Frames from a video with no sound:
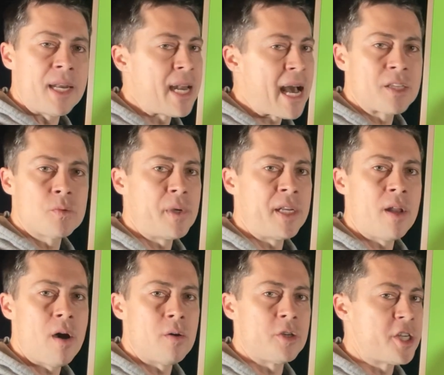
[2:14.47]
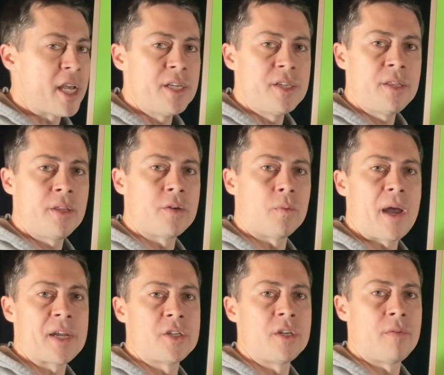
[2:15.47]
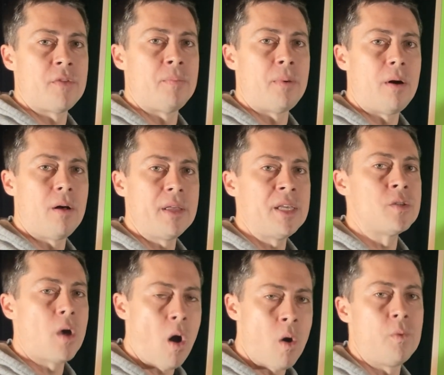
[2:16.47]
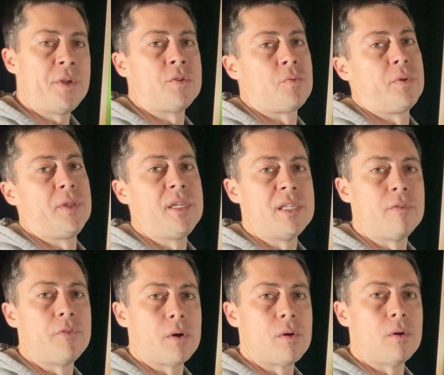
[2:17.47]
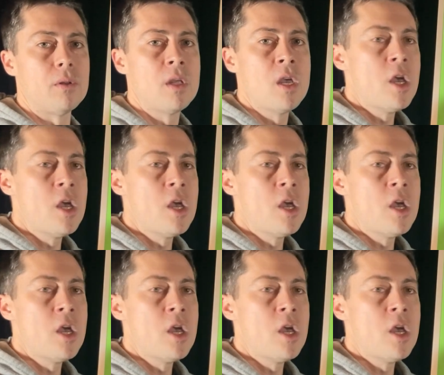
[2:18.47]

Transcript: And as we know, changing the direction of the ball is always really difficult.